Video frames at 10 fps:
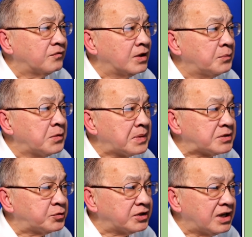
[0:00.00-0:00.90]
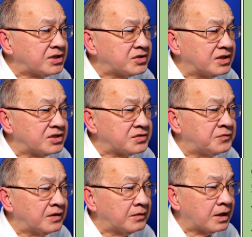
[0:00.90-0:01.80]
Philippine passport, yes. This
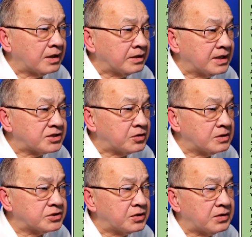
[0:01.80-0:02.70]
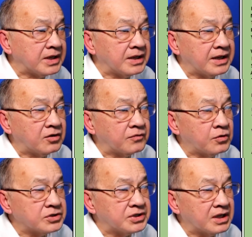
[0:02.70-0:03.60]
is yes also. And then, of
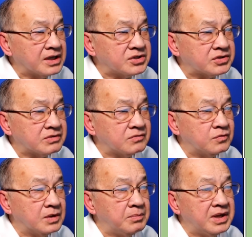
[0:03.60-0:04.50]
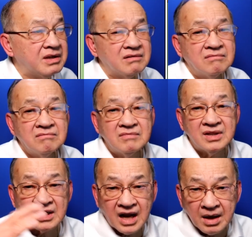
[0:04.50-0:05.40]
course, the rest will be
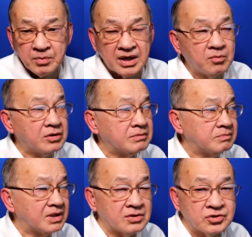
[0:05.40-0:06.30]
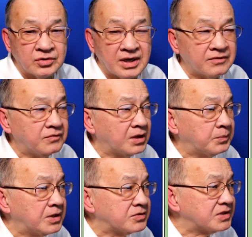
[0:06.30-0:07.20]
not applicable because you're not
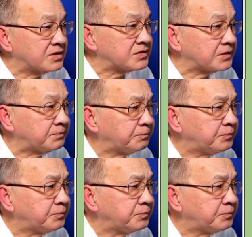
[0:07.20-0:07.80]
Filipino citizen.